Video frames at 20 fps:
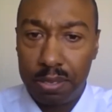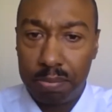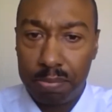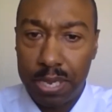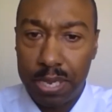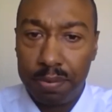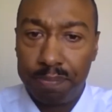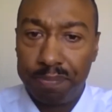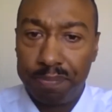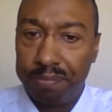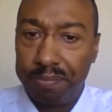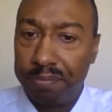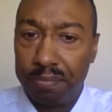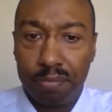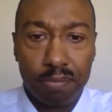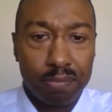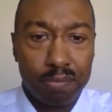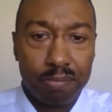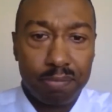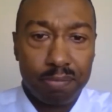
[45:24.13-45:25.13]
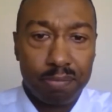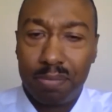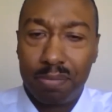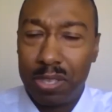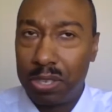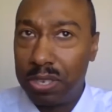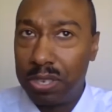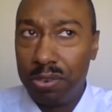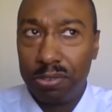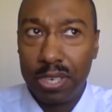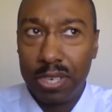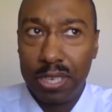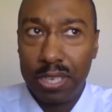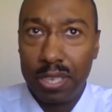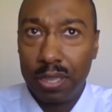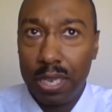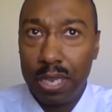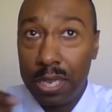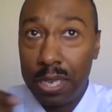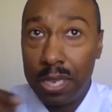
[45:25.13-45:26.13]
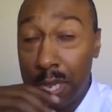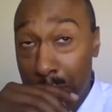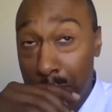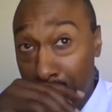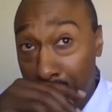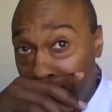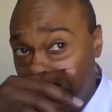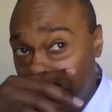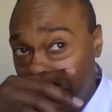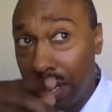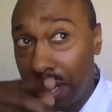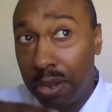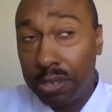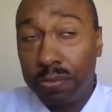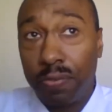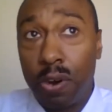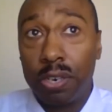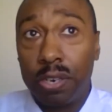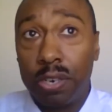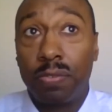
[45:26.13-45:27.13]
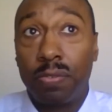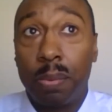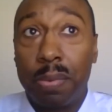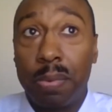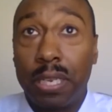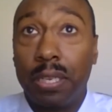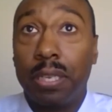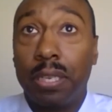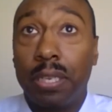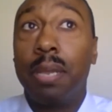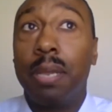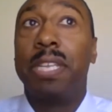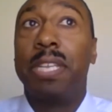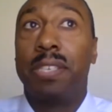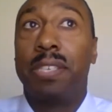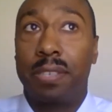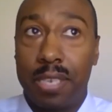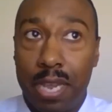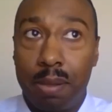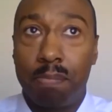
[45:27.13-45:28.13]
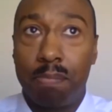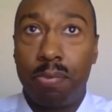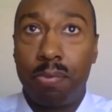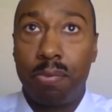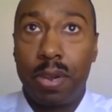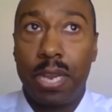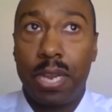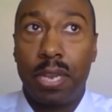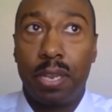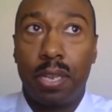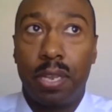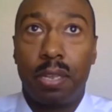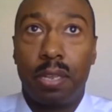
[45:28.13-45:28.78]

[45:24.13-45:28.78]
But usually as far as from a limit standpoint,